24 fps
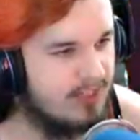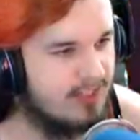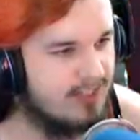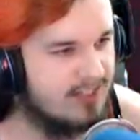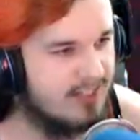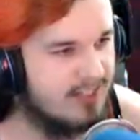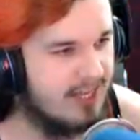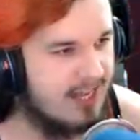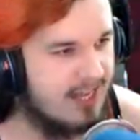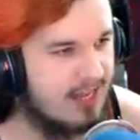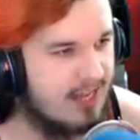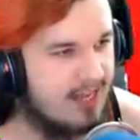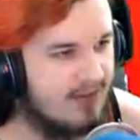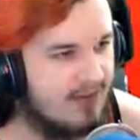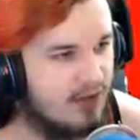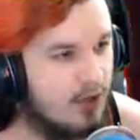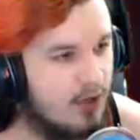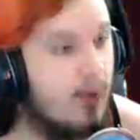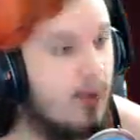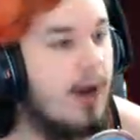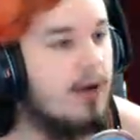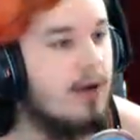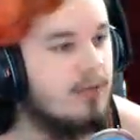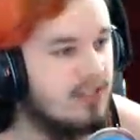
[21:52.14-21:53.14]
it's like you have to
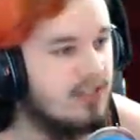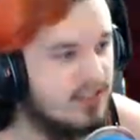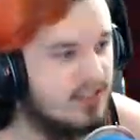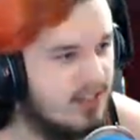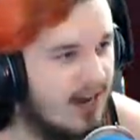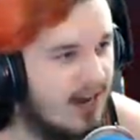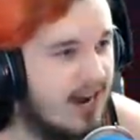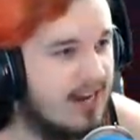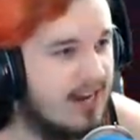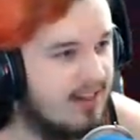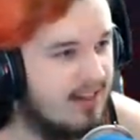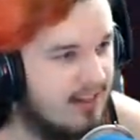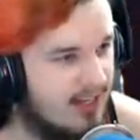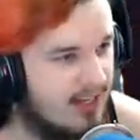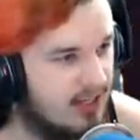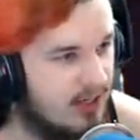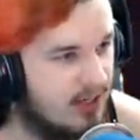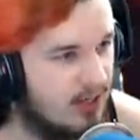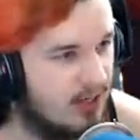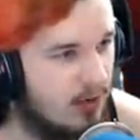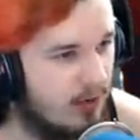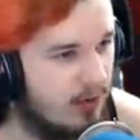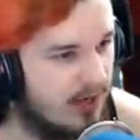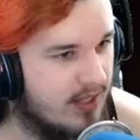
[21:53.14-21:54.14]
go outside and then
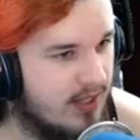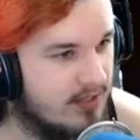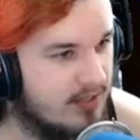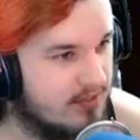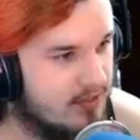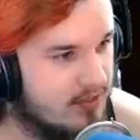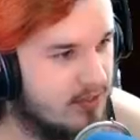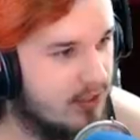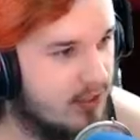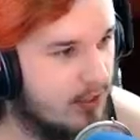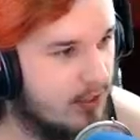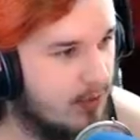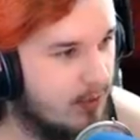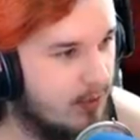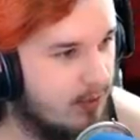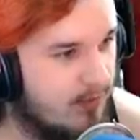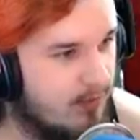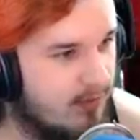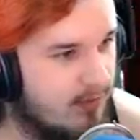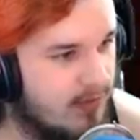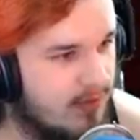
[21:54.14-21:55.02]
you go in, so...